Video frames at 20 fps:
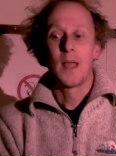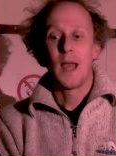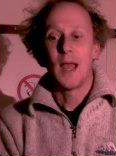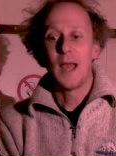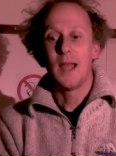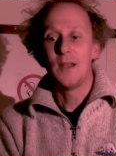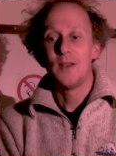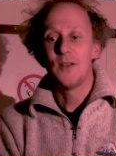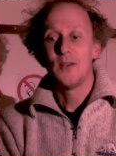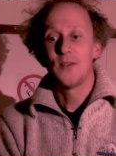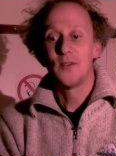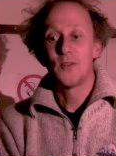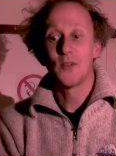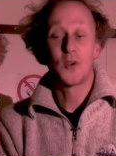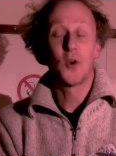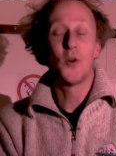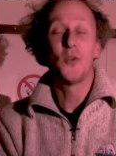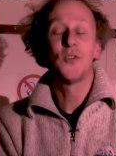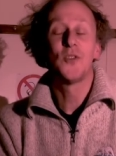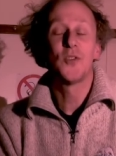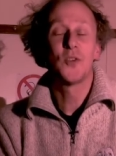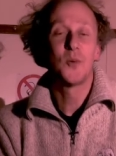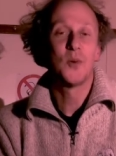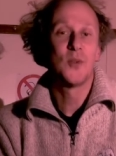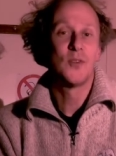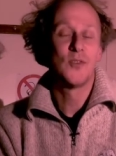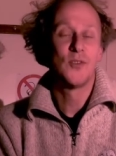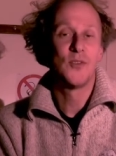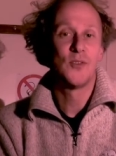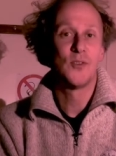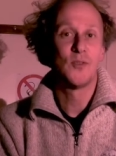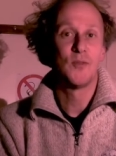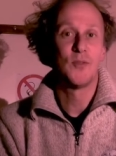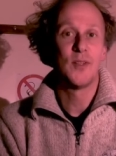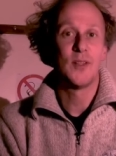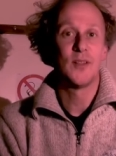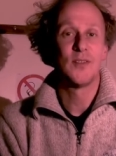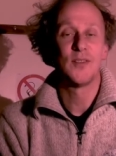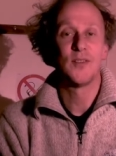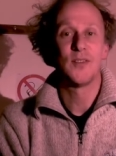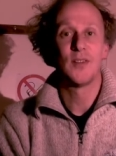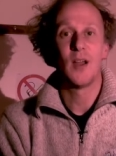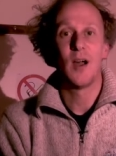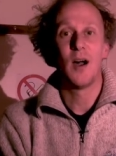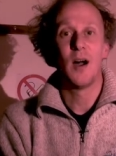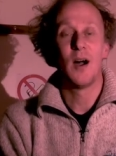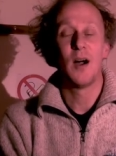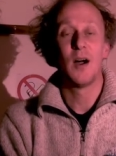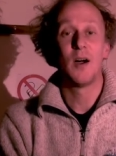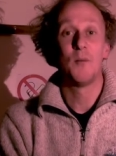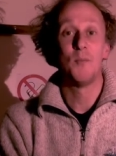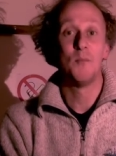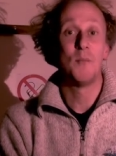And the consequences of this are